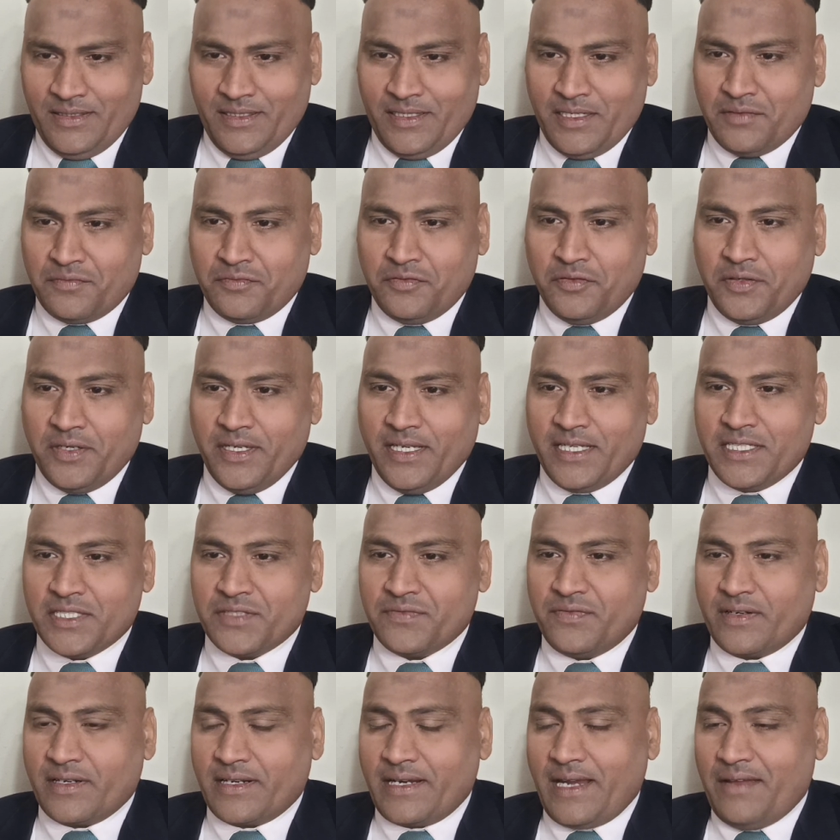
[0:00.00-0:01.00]
There are 4
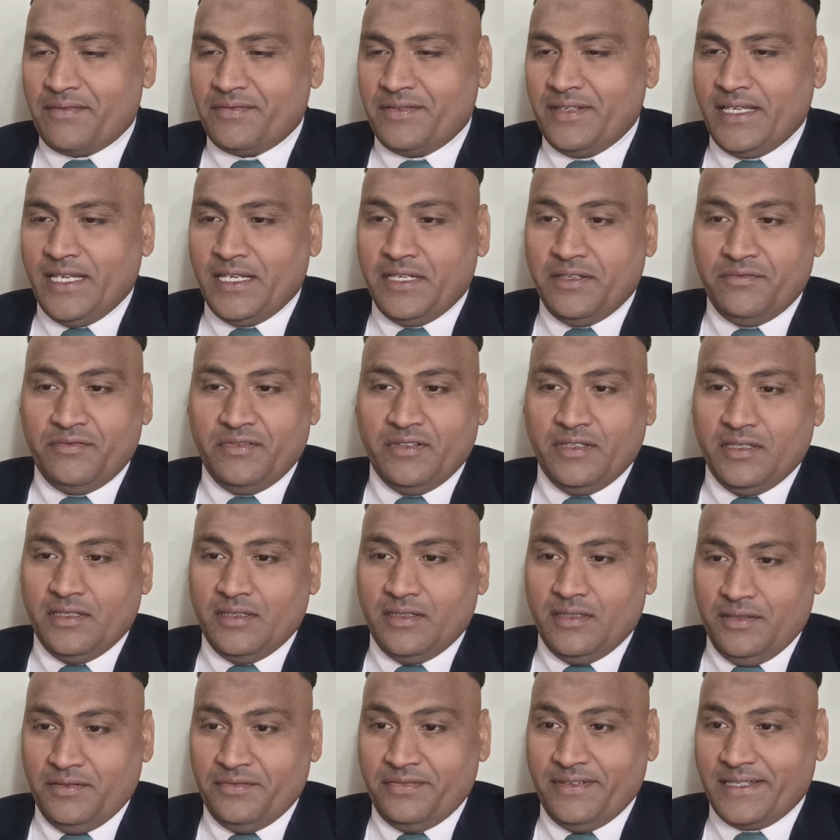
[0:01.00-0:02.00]
techniques for crafting an
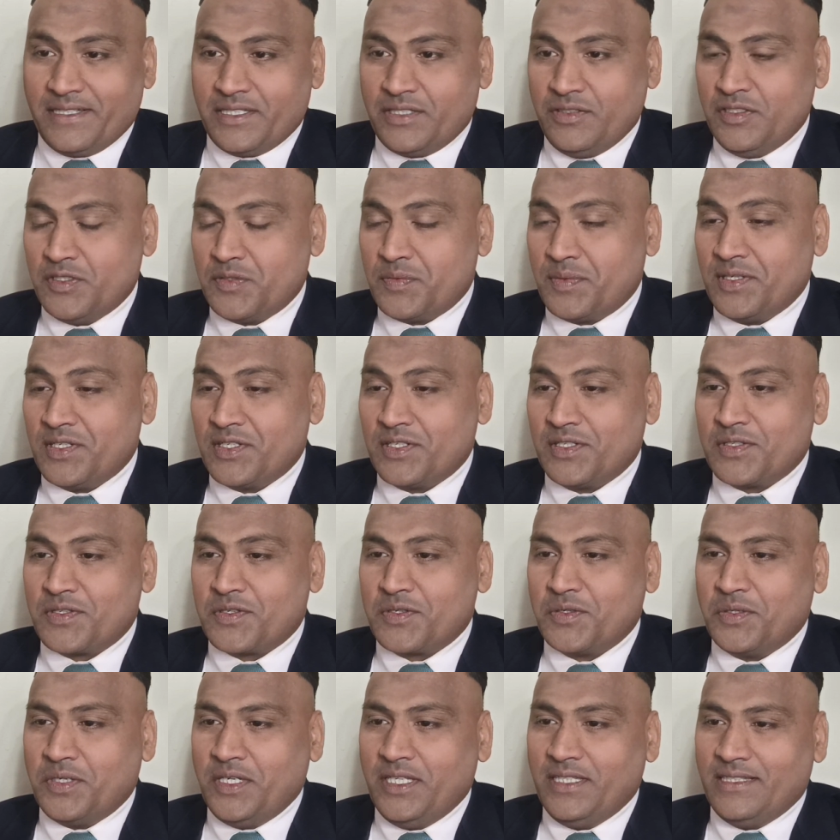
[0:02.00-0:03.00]
effective inspirational
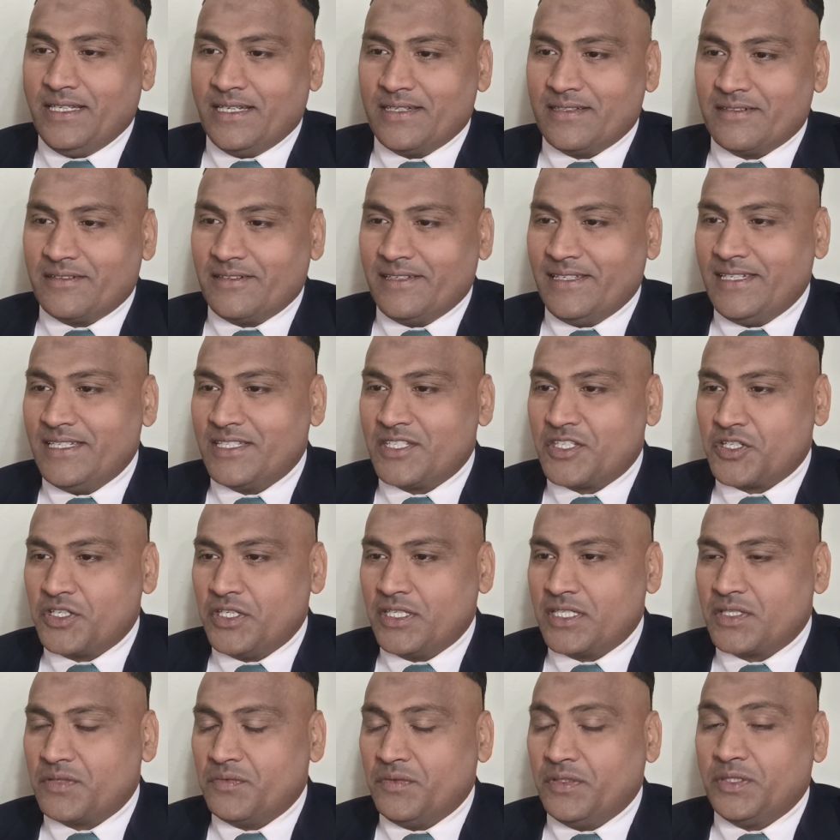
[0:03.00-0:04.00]
story that really
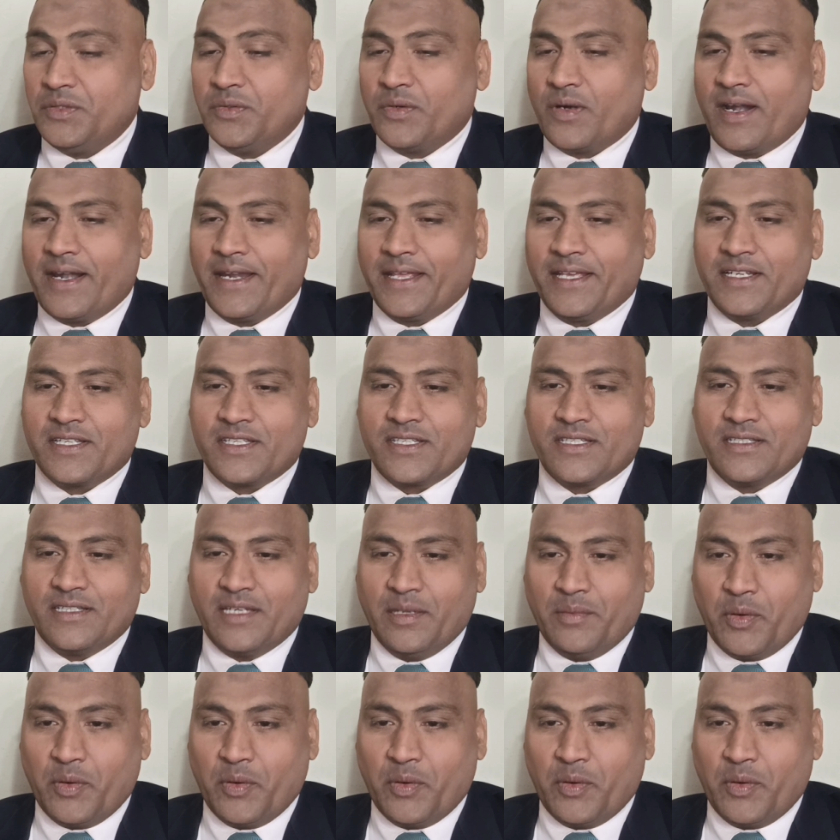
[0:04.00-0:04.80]
sticks with your audience.